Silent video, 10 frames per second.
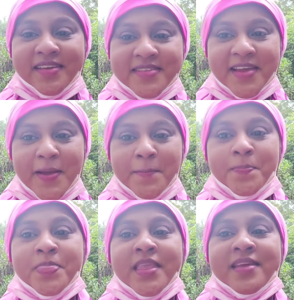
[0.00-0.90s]
next
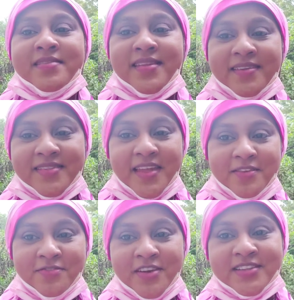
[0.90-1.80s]
time, stay
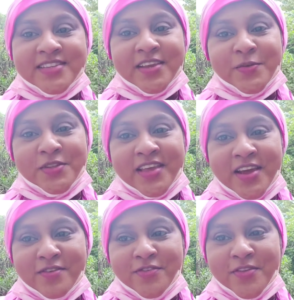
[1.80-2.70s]
safe, take good
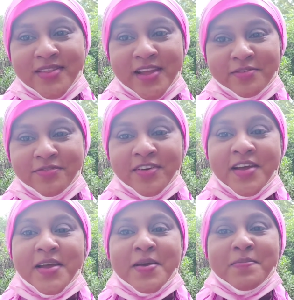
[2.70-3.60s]
care of yourself.
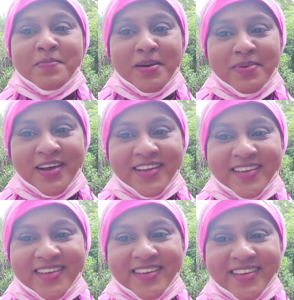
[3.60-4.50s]

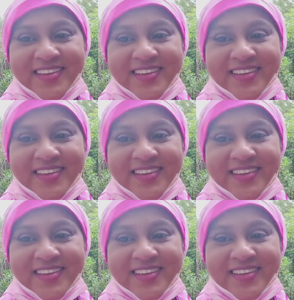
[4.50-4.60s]
Bye-bye.